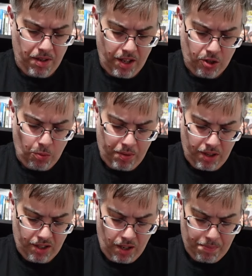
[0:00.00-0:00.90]
But let's open
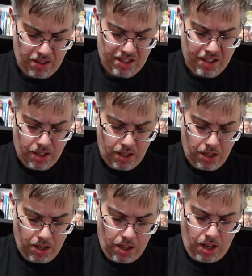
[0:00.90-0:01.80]
this up and see
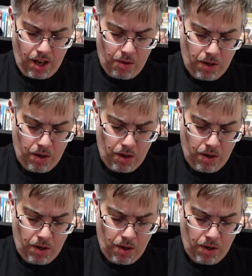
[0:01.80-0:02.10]
uh,